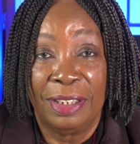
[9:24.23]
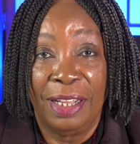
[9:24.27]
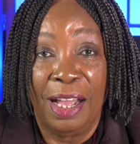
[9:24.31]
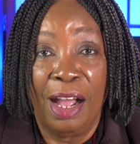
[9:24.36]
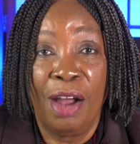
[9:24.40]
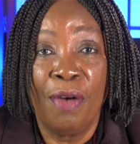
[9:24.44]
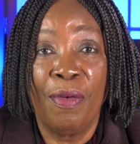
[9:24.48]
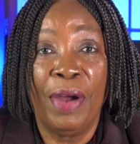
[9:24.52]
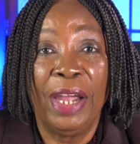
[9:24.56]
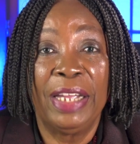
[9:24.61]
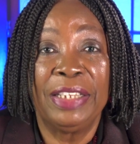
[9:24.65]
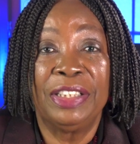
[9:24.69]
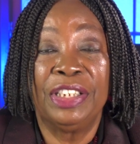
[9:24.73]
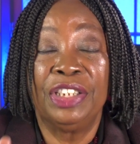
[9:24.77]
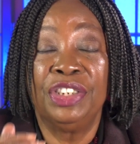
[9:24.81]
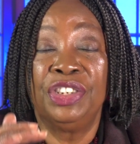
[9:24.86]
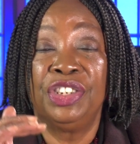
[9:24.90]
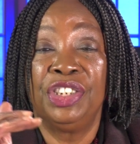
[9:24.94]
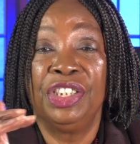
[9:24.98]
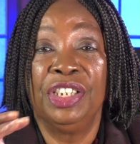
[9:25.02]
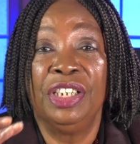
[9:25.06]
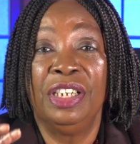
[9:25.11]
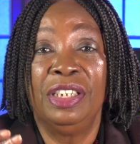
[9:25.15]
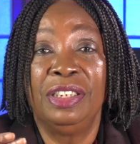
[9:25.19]
All right, the
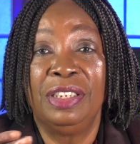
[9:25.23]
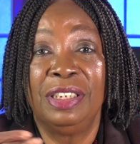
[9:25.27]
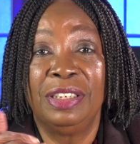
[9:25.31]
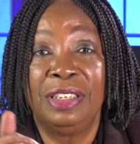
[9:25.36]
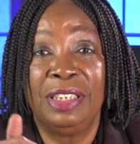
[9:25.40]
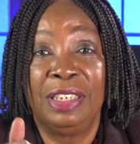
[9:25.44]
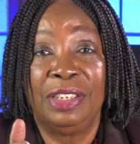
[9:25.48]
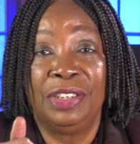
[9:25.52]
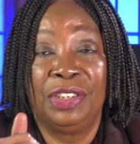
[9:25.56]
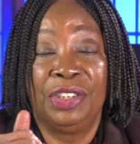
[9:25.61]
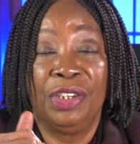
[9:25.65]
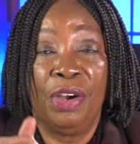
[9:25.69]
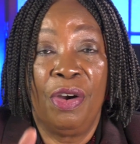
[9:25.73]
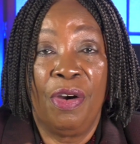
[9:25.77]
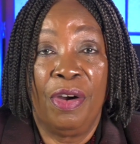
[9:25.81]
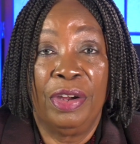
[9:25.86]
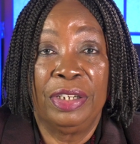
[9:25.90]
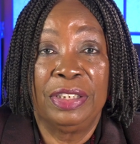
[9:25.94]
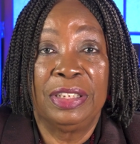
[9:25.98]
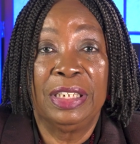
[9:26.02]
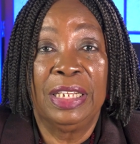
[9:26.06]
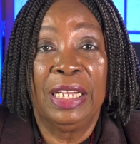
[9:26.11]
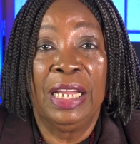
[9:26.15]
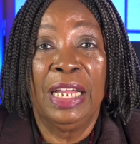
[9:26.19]
judge is in
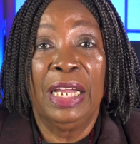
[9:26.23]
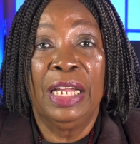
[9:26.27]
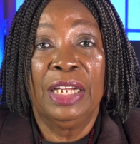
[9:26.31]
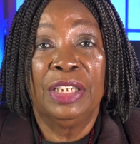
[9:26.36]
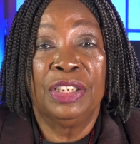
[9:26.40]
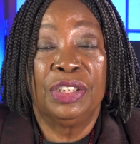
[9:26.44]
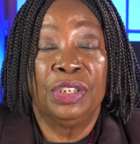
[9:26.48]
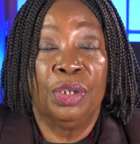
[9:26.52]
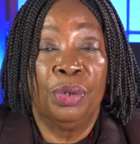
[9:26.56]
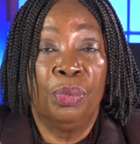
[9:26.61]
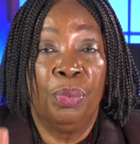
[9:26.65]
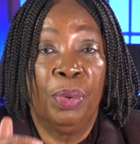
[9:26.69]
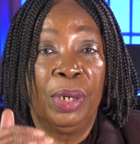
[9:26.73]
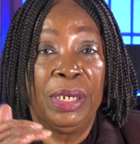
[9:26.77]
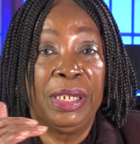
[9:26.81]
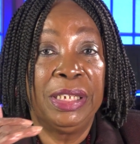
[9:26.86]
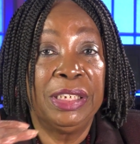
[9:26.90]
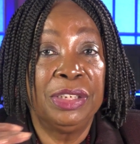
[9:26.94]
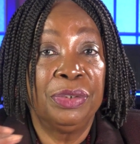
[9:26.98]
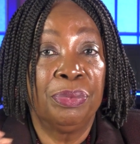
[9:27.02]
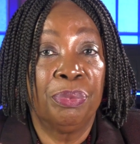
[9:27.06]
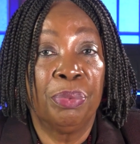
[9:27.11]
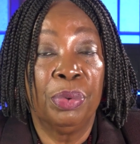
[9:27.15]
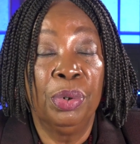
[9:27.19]
charge. So what
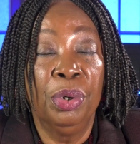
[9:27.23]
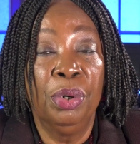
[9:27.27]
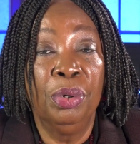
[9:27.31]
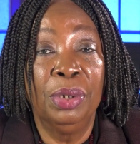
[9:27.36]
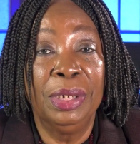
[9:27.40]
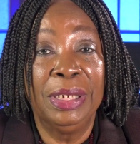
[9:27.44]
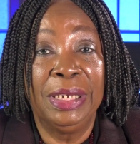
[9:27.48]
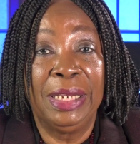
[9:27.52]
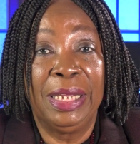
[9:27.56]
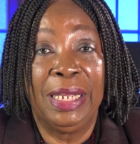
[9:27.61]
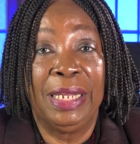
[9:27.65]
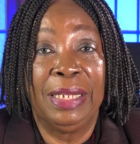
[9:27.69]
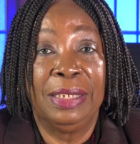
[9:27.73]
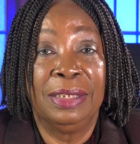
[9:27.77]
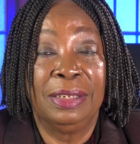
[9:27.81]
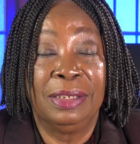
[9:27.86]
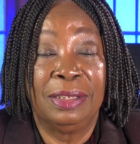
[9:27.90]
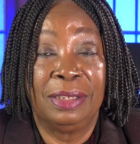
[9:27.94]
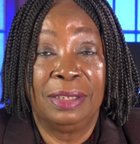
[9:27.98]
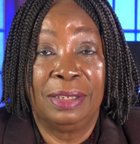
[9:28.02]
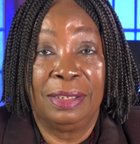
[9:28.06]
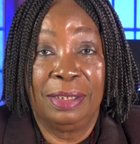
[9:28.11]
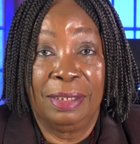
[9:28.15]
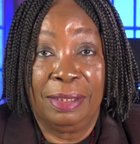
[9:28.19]
his ruling
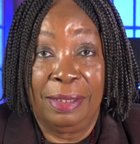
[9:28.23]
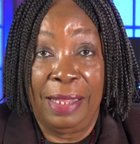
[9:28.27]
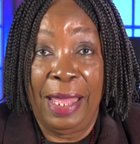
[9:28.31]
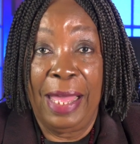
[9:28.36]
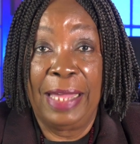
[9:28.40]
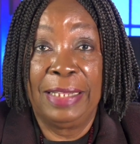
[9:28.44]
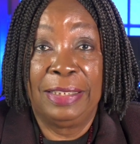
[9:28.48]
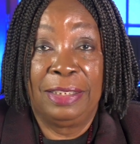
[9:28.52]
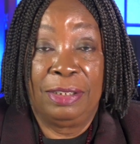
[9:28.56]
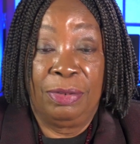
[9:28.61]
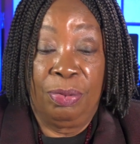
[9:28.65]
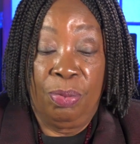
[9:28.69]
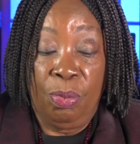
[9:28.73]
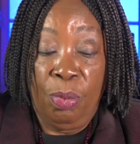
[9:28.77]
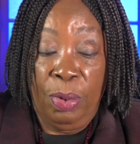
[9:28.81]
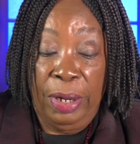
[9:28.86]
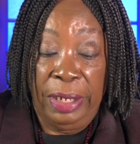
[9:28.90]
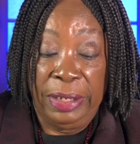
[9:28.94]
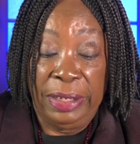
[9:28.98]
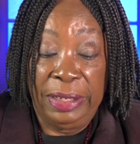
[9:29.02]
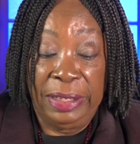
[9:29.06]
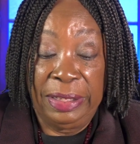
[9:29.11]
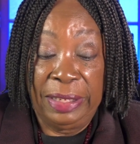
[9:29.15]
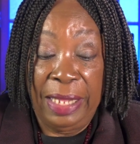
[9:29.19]
is, that's
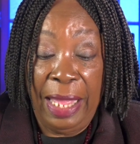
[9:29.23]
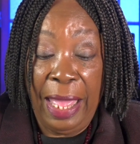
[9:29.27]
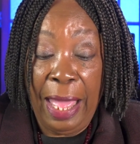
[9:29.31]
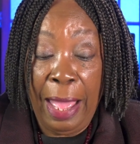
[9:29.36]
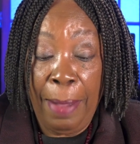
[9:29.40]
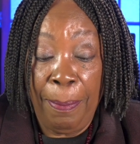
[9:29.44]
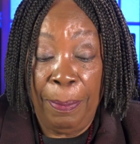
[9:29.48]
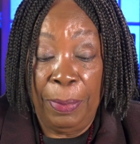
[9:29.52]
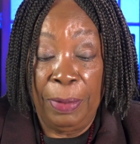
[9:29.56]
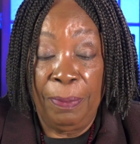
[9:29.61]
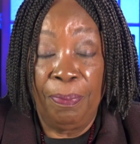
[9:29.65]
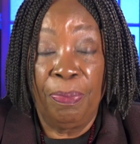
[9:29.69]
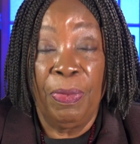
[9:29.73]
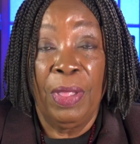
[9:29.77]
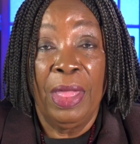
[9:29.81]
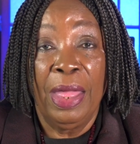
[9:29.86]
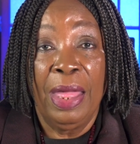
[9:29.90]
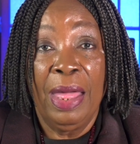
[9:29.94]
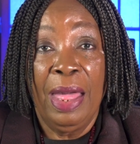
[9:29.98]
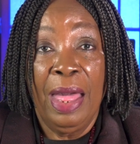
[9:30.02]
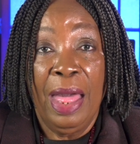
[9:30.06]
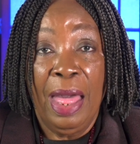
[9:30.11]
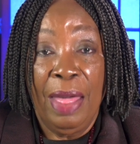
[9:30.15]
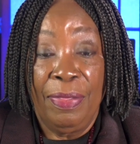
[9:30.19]
what's happened,
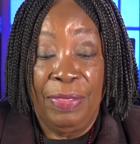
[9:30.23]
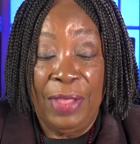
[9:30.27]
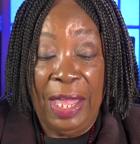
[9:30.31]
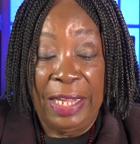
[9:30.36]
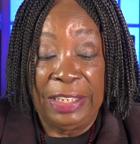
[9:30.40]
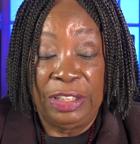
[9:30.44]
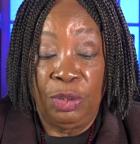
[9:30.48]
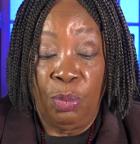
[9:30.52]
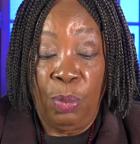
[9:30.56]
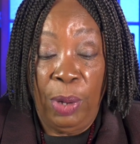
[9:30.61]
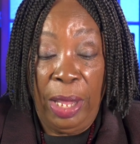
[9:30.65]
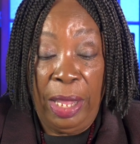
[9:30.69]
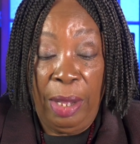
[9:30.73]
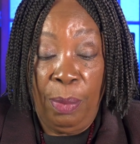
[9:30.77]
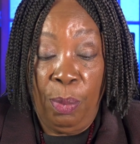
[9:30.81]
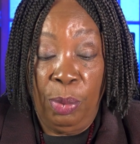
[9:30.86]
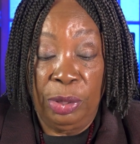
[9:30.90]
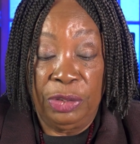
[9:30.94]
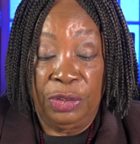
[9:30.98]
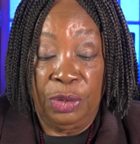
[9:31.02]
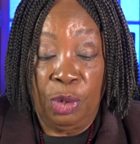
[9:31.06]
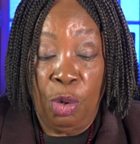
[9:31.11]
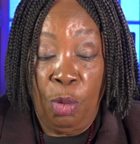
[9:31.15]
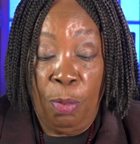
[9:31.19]
and that's where
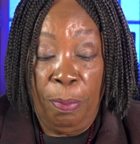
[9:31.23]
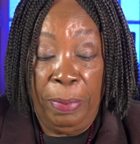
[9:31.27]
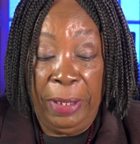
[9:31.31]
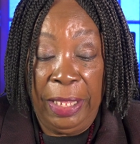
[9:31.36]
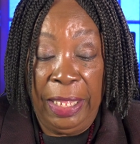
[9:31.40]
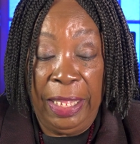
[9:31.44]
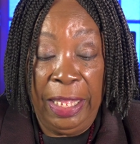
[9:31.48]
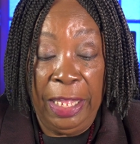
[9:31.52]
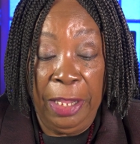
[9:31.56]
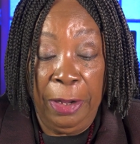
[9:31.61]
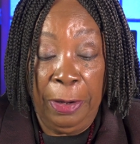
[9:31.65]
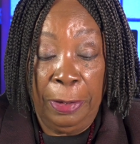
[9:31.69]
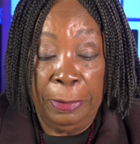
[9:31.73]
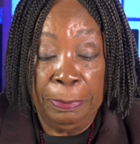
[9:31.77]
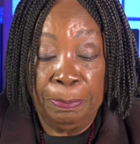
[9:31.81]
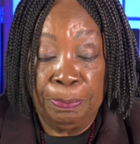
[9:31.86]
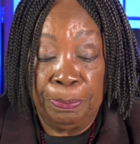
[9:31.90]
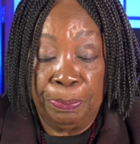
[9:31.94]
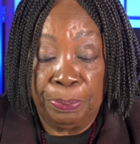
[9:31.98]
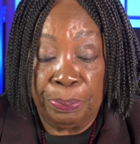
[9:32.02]
what's going to be here.